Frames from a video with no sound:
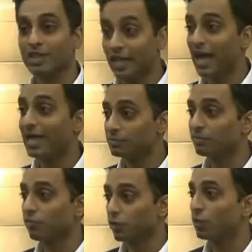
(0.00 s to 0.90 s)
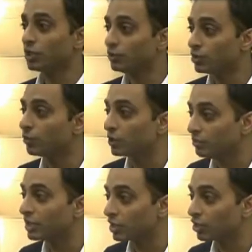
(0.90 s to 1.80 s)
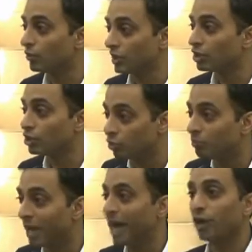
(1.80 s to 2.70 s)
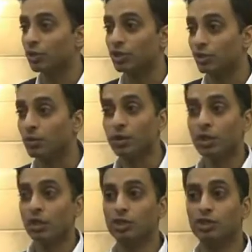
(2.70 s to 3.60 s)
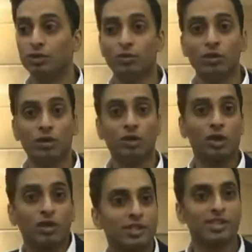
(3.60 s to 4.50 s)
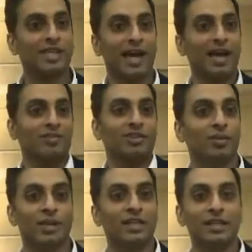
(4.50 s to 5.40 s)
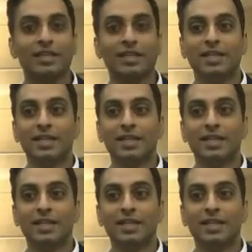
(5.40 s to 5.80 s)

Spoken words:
And I'd asked before, what do you do when you meet the Queen? Do you bow? Do you curtsy? I have no idea.